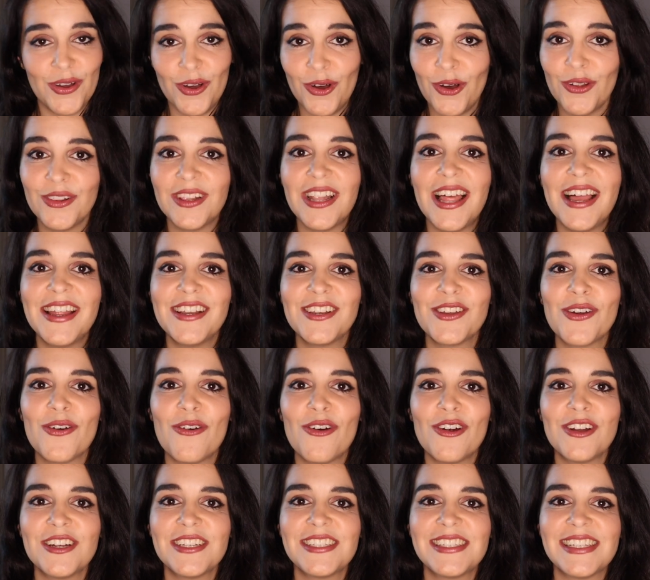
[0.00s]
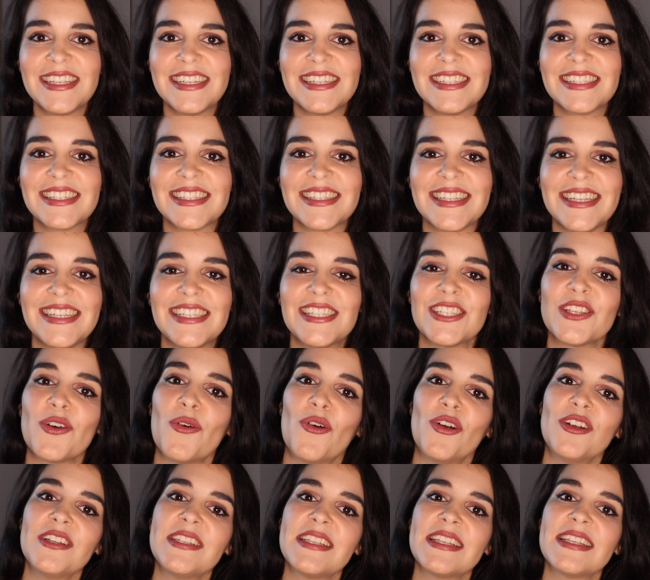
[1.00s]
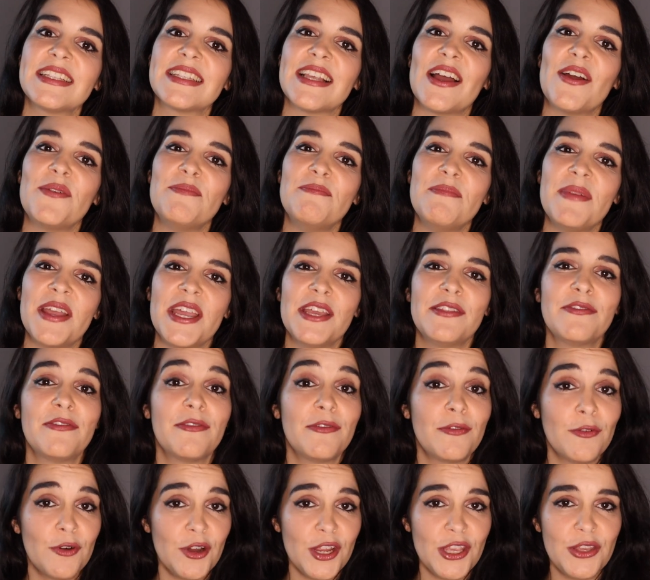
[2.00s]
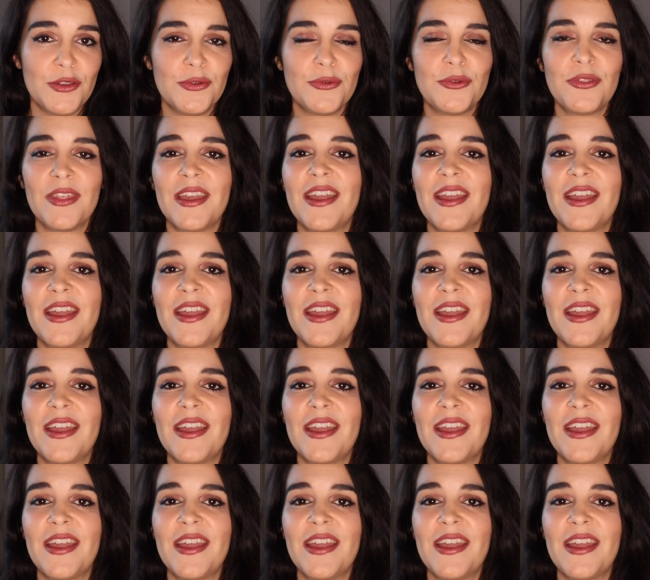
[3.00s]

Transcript: online courses. These courses are made for you.